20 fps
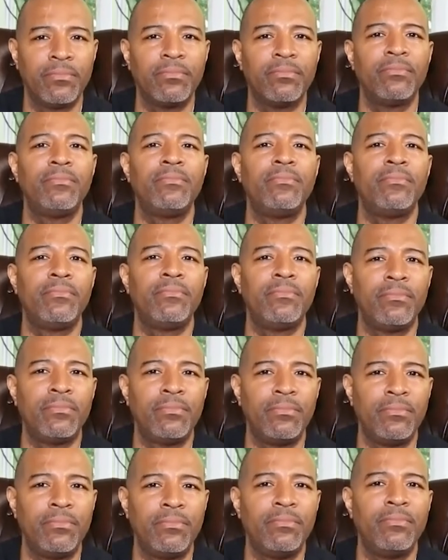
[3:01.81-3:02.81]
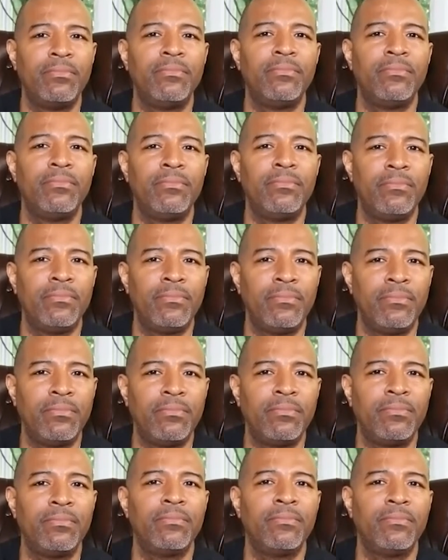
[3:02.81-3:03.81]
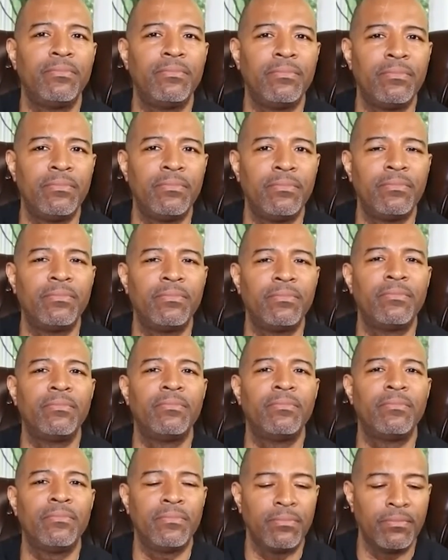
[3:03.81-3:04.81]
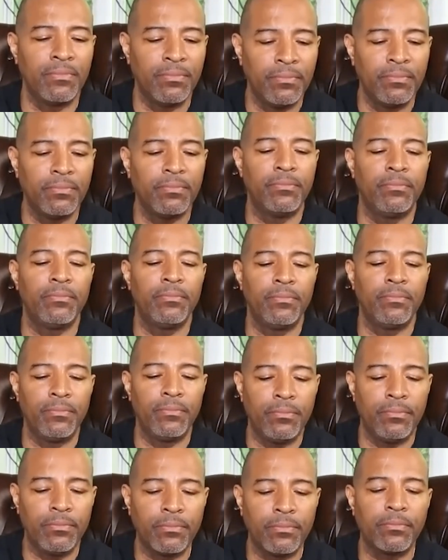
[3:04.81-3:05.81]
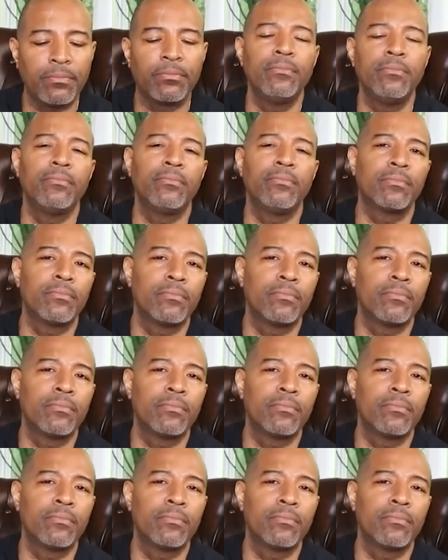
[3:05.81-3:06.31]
(not speaking)